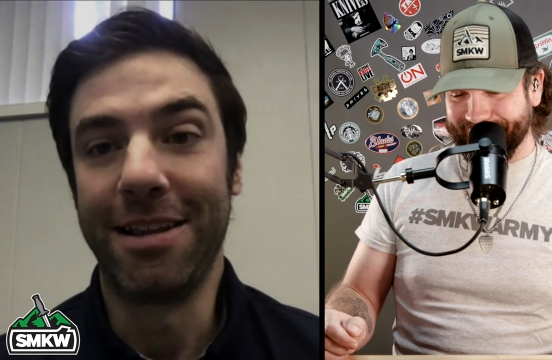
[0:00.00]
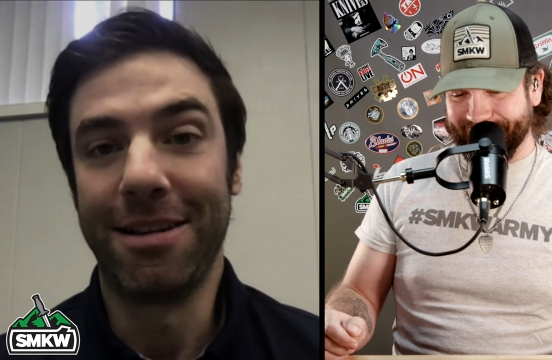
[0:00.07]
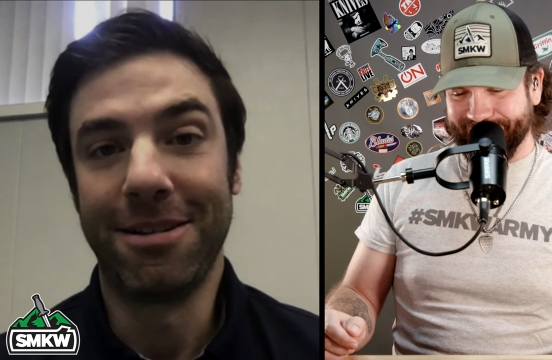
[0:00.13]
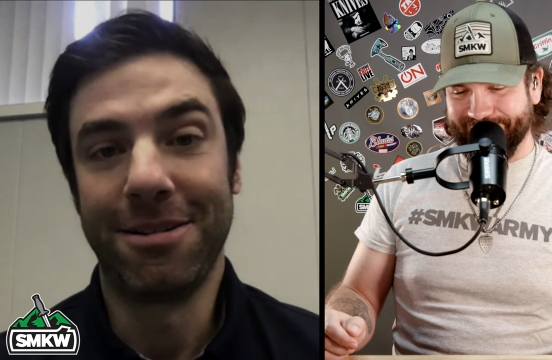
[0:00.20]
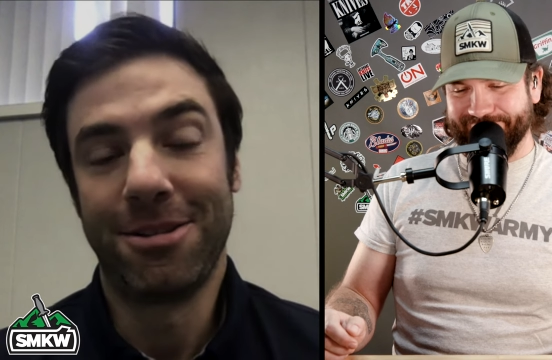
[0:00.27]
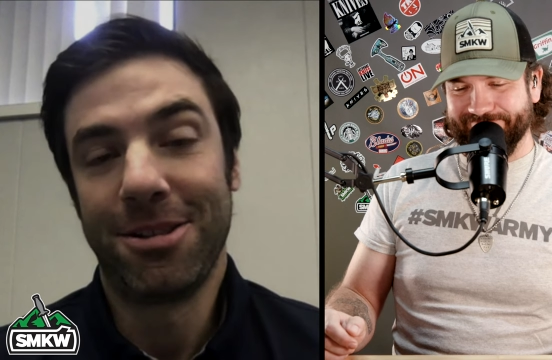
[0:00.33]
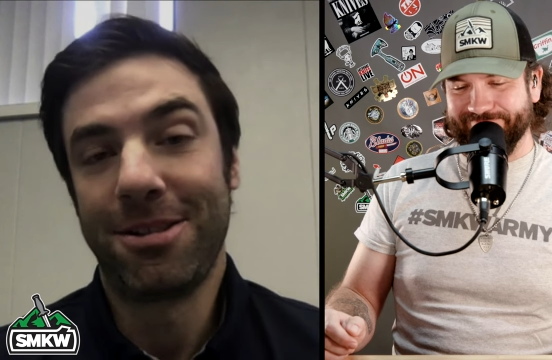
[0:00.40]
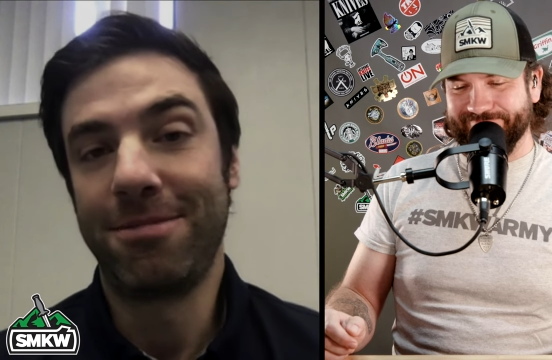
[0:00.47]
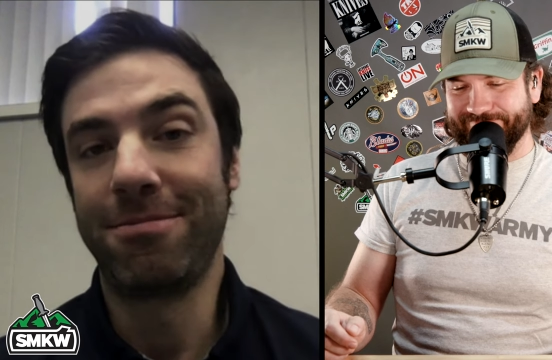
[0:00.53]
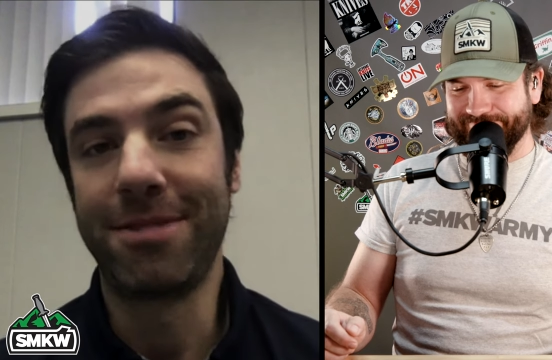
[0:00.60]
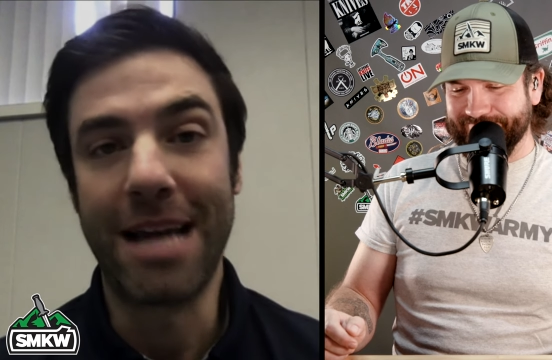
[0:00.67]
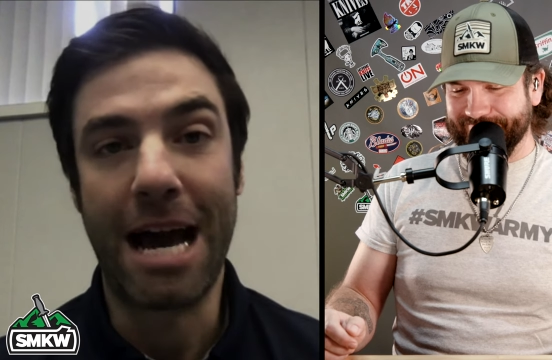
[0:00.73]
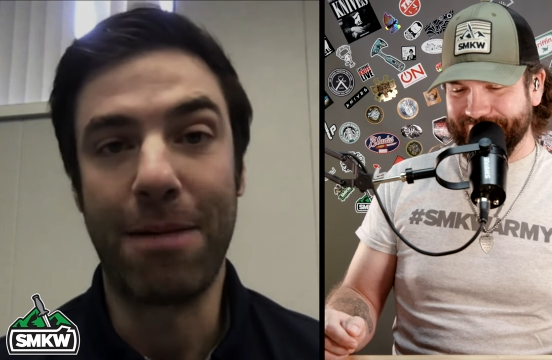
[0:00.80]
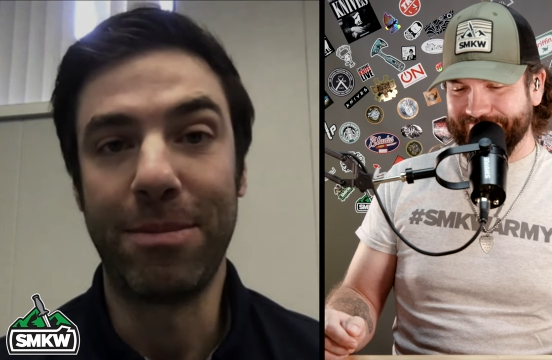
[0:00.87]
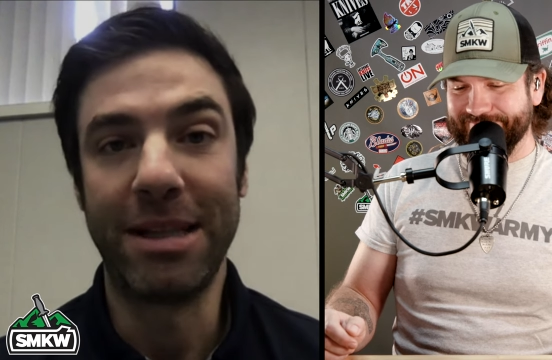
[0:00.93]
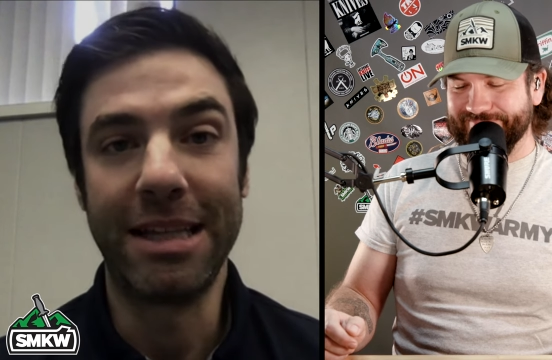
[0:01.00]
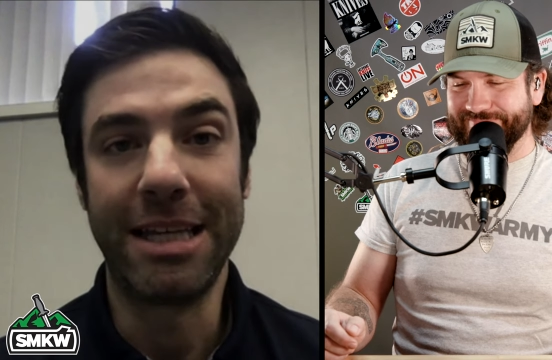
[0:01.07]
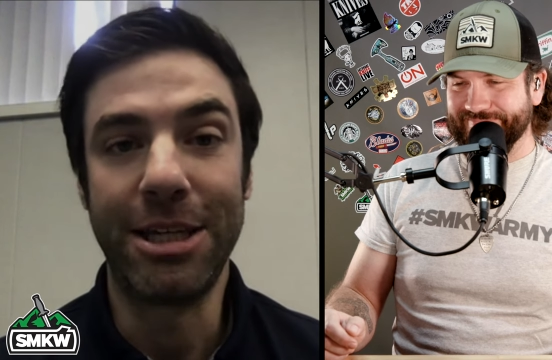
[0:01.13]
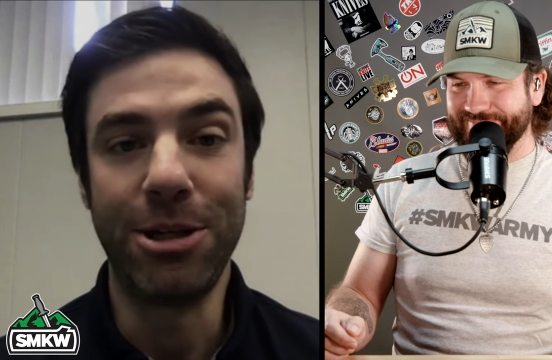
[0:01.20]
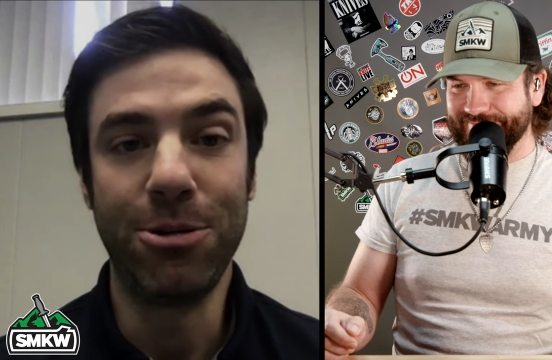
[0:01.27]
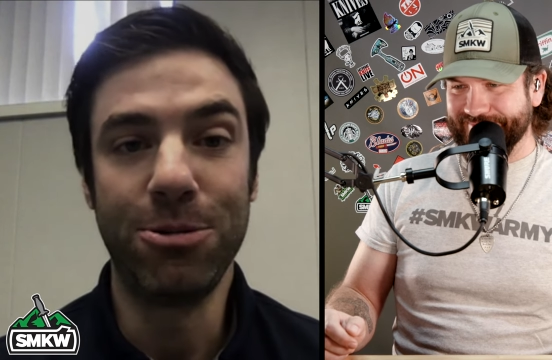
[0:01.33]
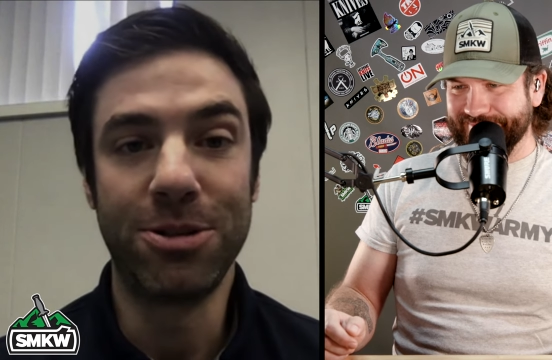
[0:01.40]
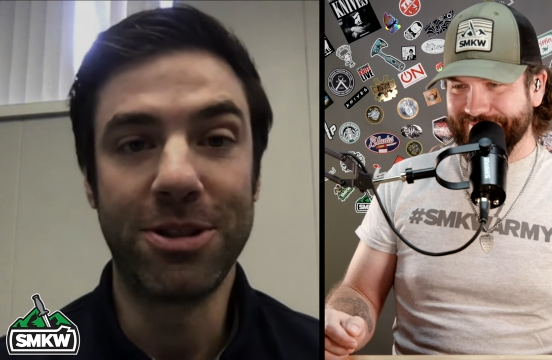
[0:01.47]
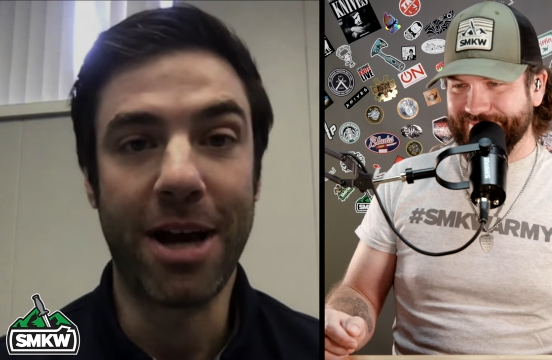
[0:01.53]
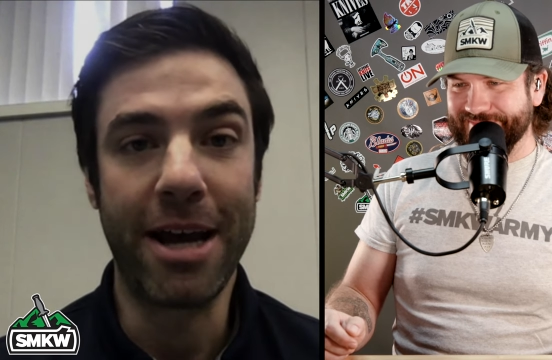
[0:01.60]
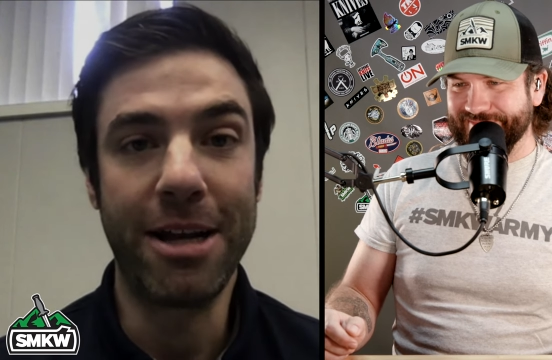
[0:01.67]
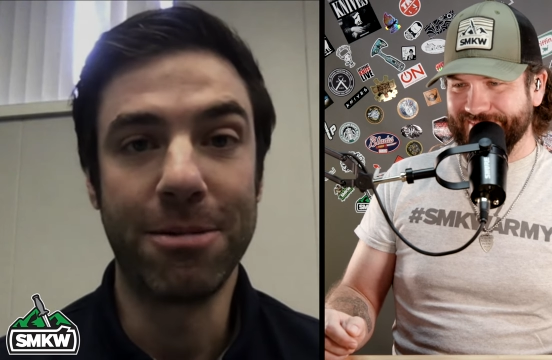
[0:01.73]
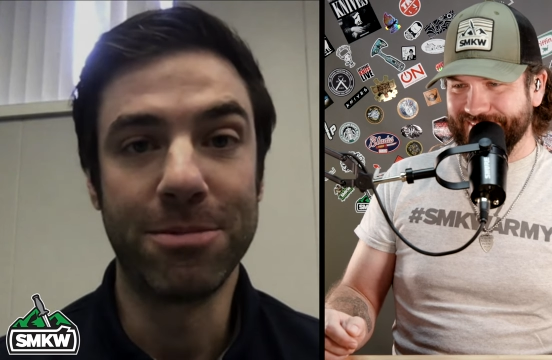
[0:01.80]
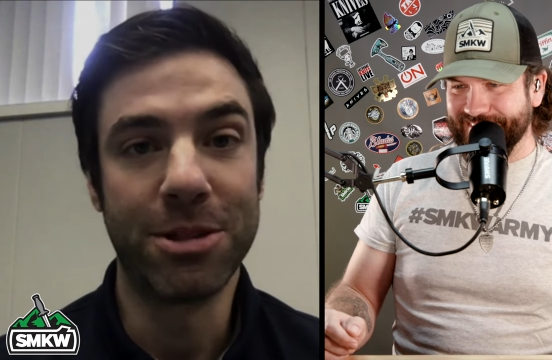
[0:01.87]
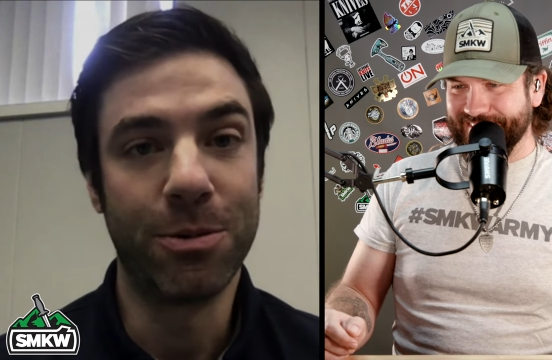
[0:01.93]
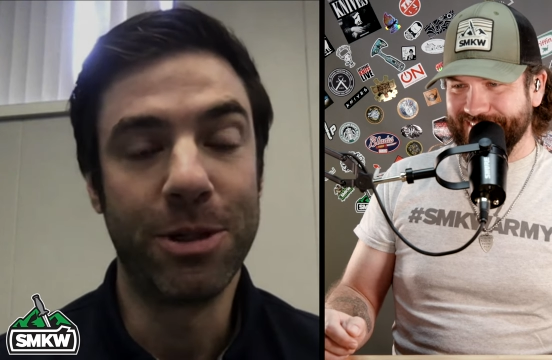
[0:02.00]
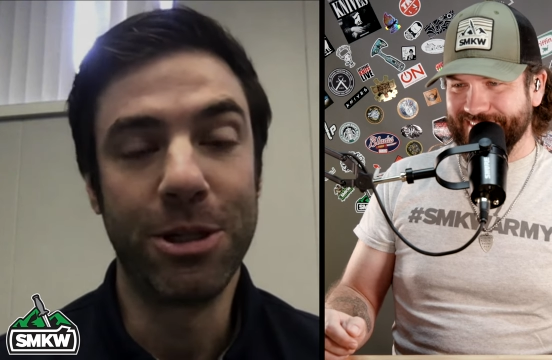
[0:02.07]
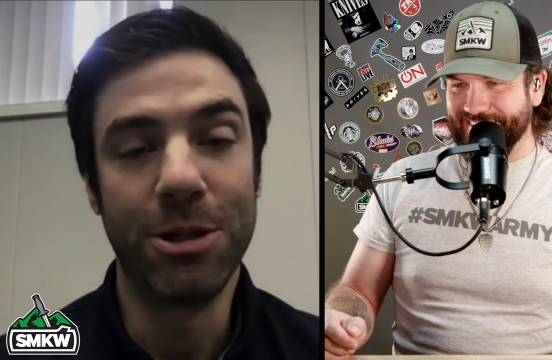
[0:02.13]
Speaker 1: just commonly used items that we use